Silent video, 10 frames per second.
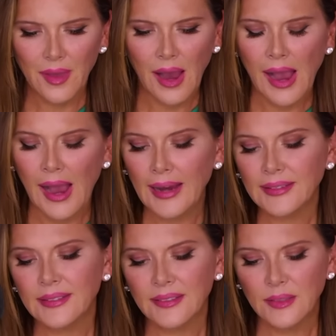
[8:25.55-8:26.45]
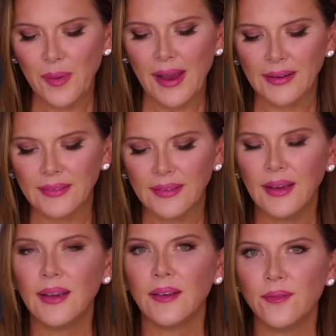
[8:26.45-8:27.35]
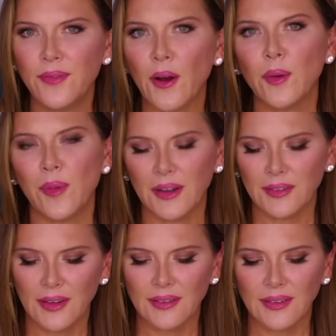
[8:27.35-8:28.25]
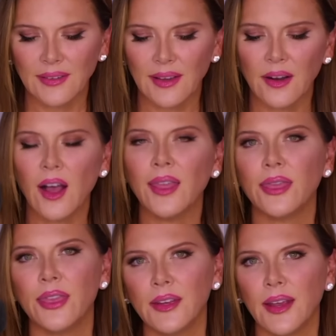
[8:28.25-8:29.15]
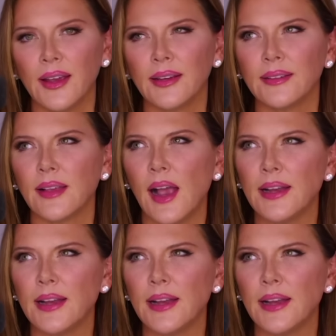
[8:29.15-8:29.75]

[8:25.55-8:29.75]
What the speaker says: I suspect, very much, as I said, on thin ice.